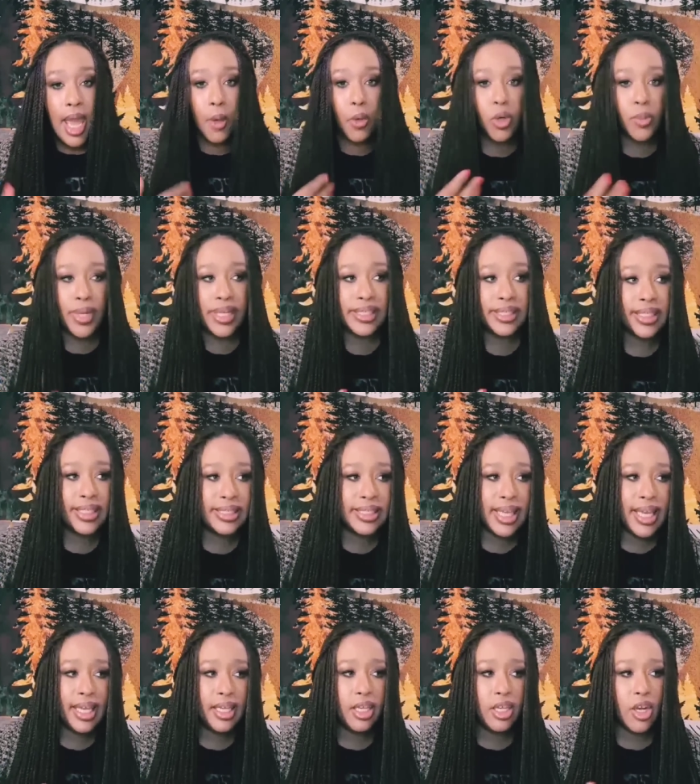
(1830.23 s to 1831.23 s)
we're basically
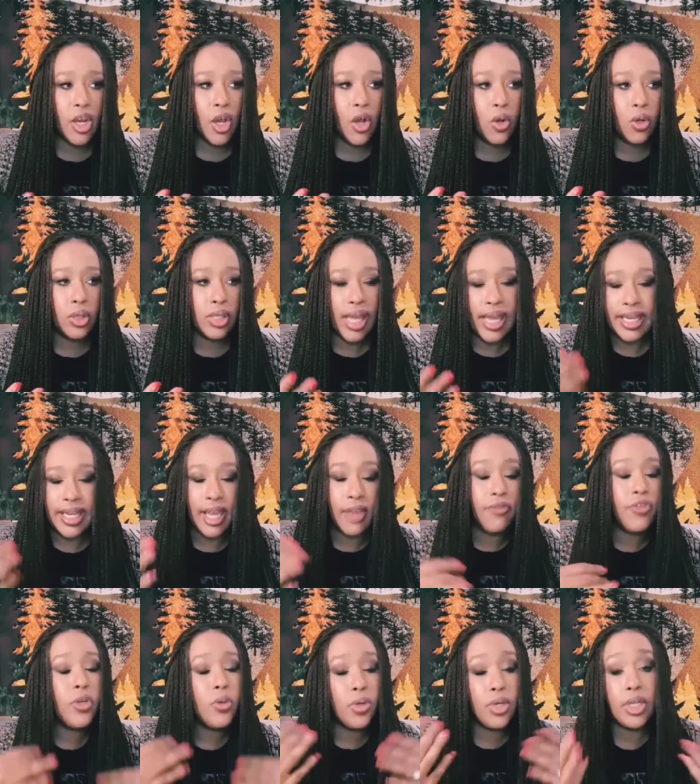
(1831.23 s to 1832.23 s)
saying, you know, like
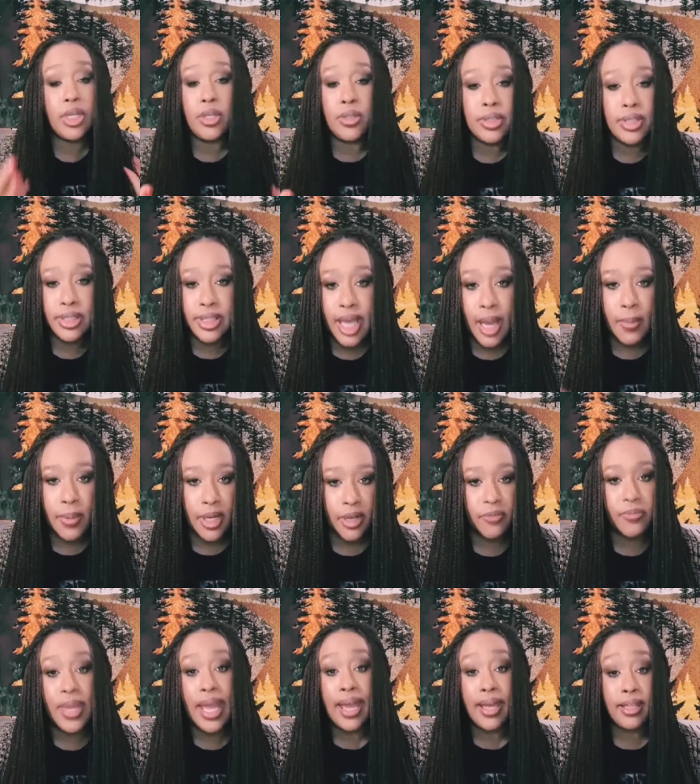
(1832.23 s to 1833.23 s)
if you were to use the topic
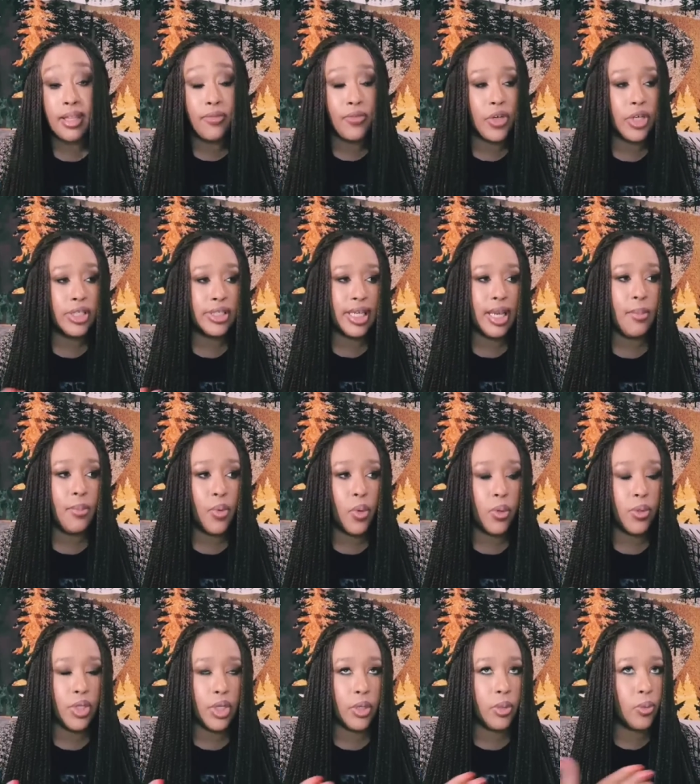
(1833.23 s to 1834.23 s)
of math, for example,